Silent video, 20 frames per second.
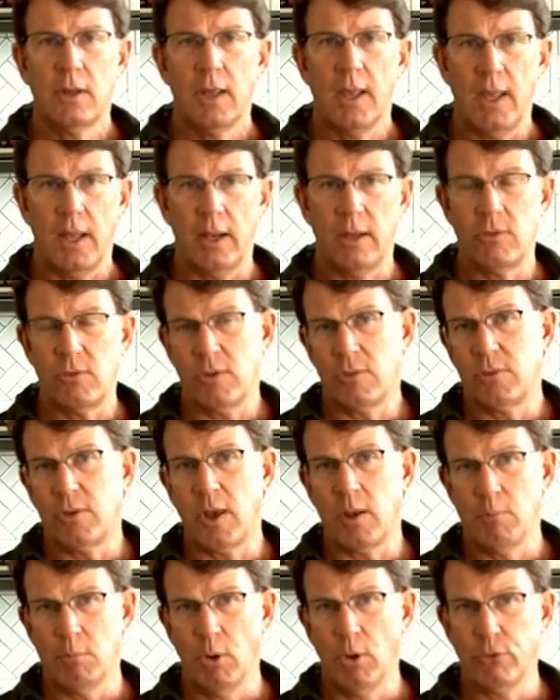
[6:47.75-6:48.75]
and as I
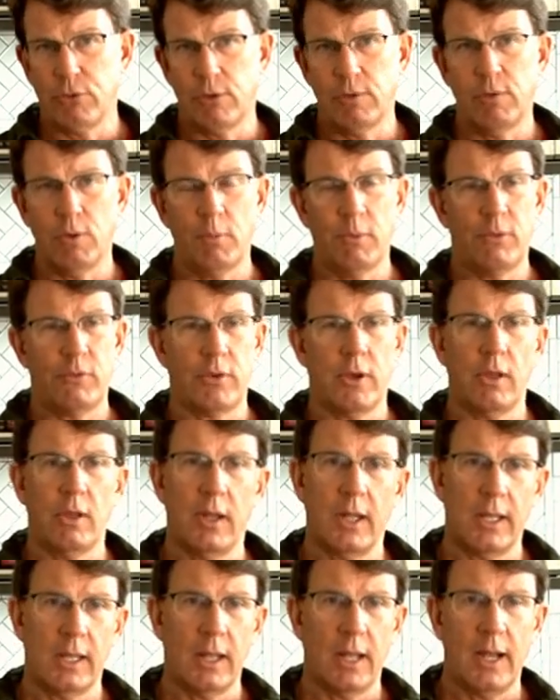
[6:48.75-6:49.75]
said, most of it we sell
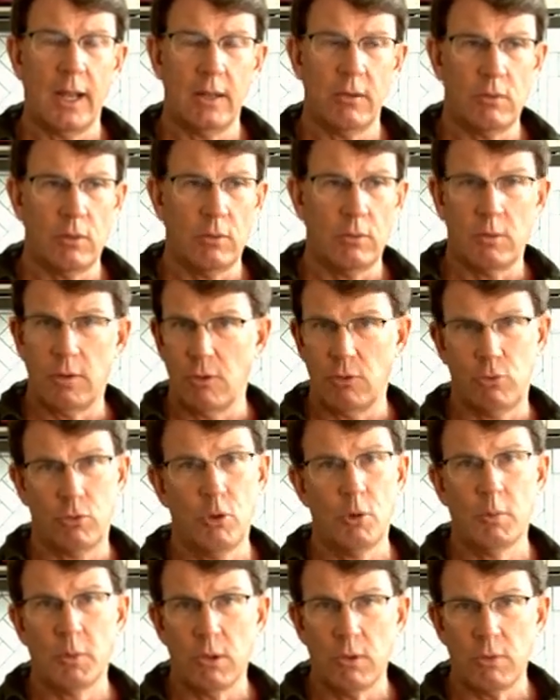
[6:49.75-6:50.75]
online to
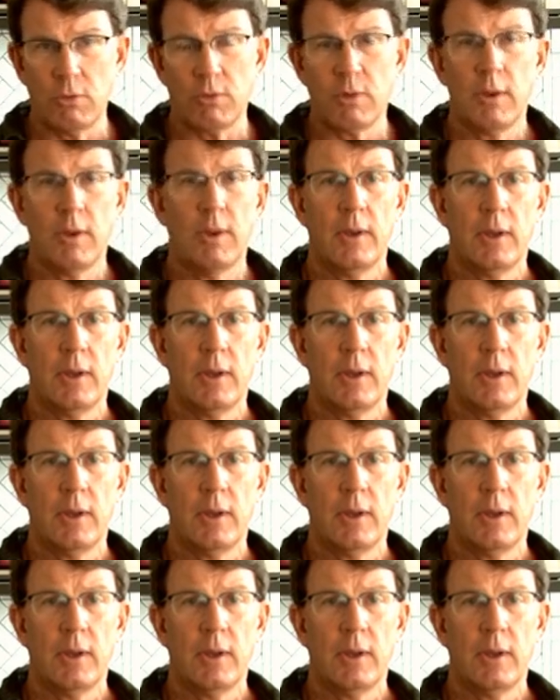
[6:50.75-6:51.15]
consumers